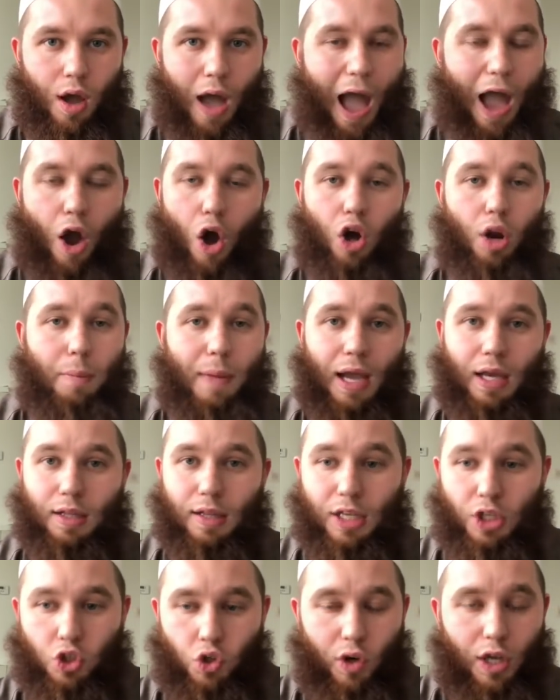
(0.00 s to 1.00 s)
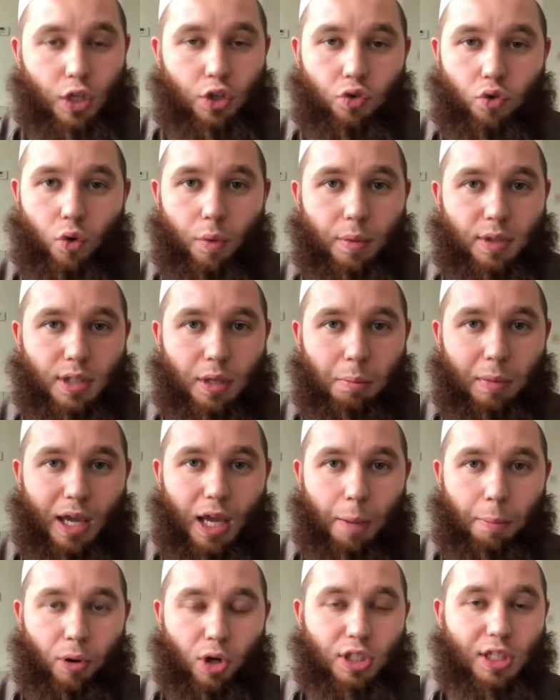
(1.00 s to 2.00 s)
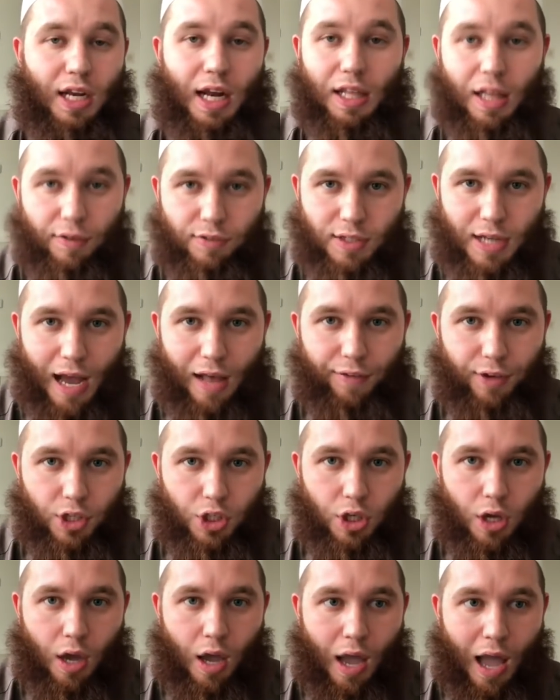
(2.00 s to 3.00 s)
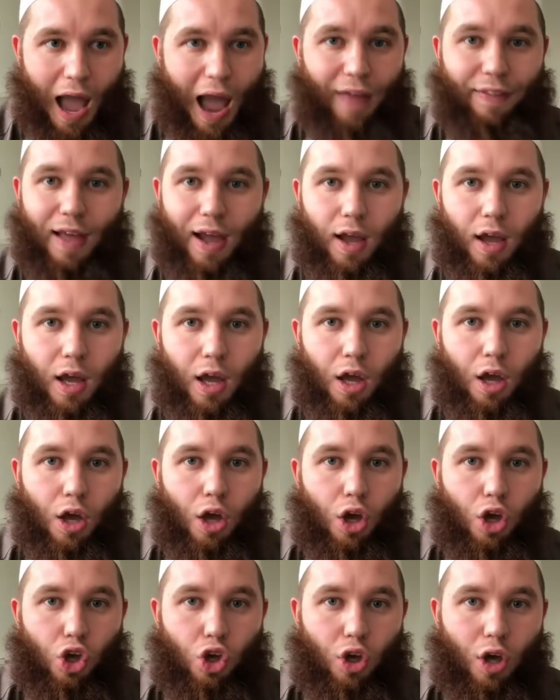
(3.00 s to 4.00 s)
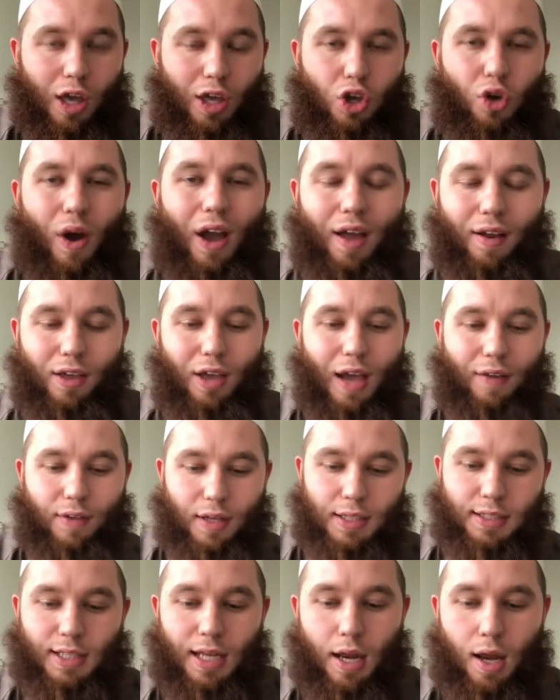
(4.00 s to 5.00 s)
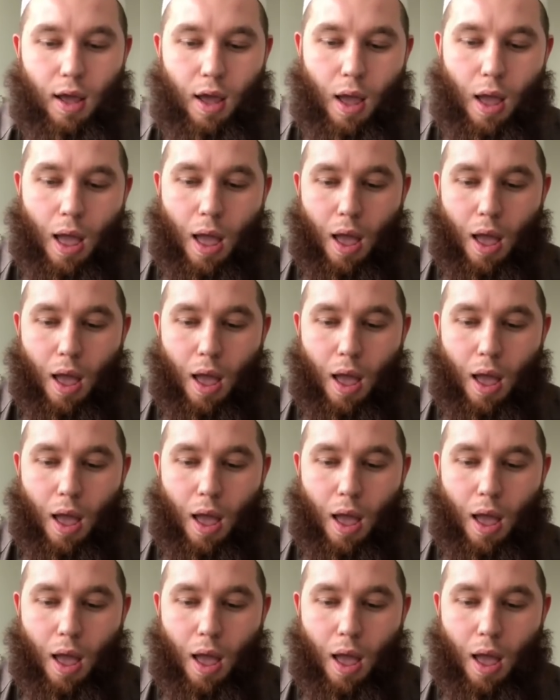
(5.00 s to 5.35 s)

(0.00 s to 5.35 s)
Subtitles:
I automatically transform into being a person that loves knowledge. And that, you have to understand,